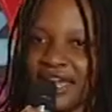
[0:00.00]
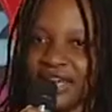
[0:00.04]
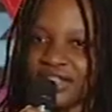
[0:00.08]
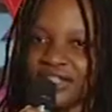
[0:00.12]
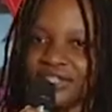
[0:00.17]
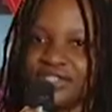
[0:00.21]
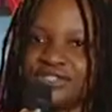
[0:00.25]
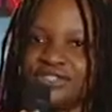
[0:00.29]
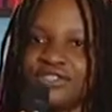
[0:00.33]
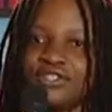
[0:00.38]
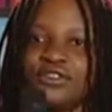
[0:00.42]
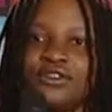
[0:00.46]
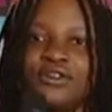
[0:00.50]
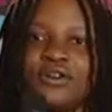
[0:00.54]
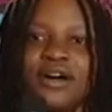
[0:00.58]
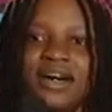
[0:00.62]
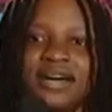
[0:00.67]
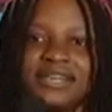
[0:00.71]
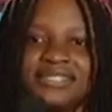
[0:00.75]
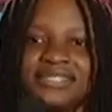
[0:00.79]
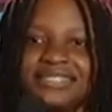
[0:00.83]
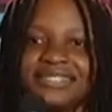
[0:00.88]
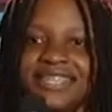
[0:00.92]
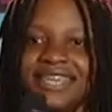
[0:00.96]
Cause you
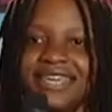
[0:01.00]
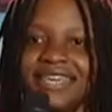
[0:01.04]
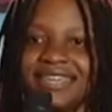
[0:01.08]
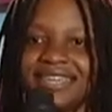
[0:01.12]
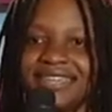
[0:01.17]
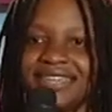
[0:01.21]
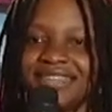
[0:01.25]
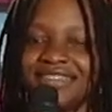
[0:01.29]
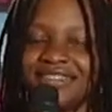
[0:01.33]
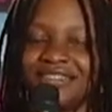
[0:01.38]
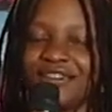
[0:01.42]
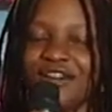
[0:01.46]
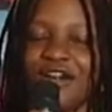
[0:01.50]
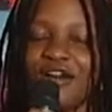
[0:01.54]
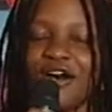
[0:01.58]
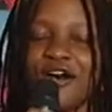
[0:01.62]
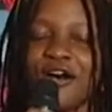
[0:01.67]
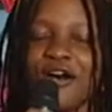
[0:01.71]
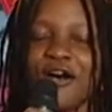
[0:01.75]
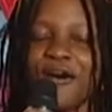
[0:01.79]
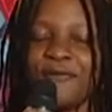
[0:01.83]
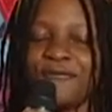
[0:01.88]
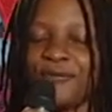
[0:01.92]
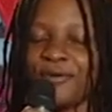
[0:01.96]
are taking
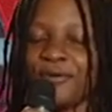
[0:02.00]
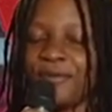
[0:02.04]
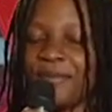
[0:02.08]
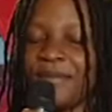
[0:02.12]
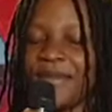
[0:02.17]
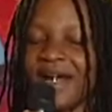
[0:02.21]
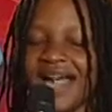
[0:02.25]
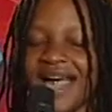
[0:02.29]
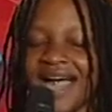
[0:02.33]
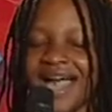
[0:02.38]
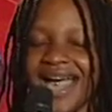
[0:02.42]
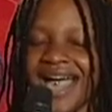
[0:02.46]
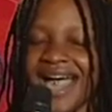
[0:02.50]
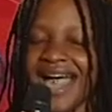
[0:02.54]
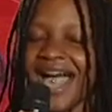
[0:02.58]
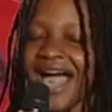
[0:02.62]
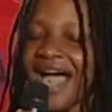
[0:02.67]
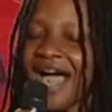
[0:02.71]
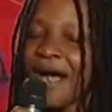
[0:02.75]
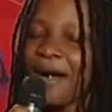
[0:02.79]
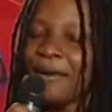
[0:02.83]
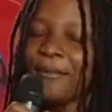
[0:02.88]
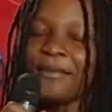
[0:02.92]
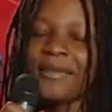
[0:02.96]
over my
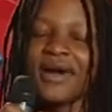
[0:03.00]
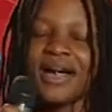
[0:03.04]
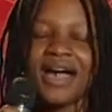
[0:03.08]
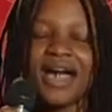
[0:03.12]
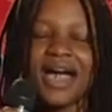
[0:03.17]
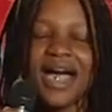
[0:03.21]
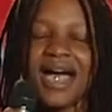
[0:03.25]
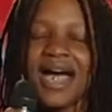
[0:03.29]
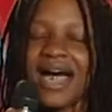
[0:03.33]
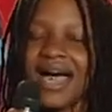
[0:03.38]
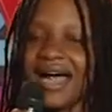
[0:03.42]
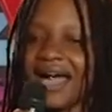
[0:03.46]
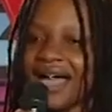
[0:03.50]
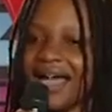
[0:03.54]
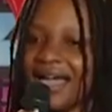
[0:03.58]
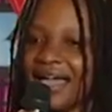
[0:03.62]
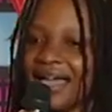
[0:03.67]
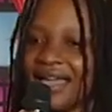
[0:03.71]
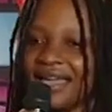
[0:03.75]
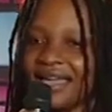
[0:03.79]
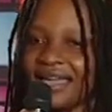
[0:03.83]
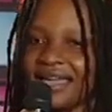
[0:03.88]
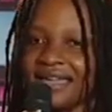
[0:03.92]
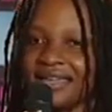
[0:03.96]

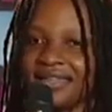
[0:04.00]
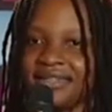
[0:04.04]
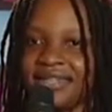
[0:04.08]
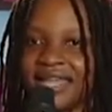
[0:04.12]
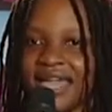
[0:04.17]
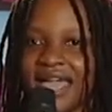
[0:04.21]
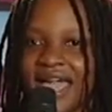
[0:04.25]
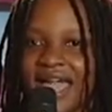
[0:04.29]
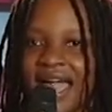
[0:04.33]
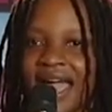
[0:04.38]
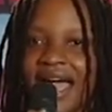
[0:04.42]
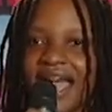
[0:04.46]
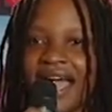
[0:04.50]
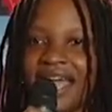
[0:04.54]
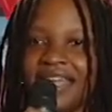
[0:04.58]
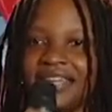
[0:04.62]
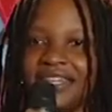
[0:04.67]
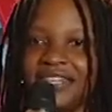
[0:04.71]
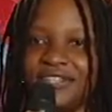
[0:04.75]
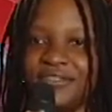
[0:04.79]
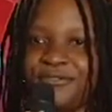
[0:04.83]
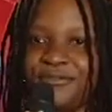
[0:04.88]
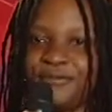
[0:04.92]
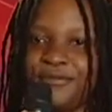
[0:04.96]
mind.
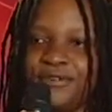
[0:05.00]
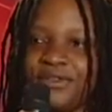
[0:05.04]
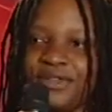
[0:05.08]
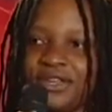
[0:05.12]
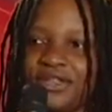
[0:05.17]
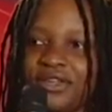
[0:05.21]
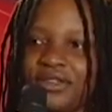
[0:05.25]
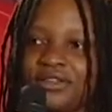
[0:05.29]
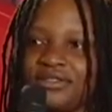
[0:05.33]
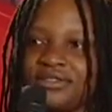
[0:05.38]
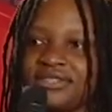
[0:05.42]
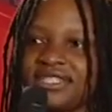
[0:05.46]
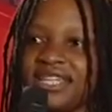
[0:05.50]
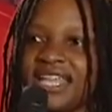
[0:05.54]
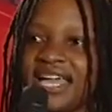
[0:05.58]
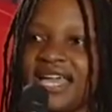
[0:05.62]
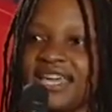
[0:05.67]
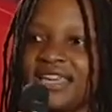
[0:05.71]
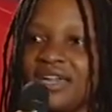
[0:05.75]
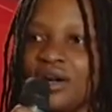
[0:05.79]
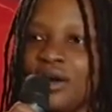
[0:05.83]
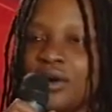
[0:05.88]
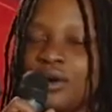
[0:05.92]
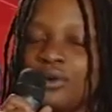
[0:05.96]
And it feels
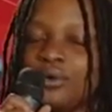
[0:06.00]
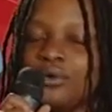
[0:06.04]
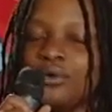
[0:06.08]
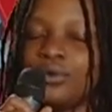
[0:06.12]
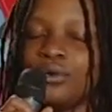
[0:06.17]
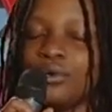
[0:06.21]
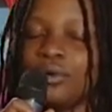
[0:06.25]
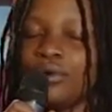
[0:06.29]
like, ooh,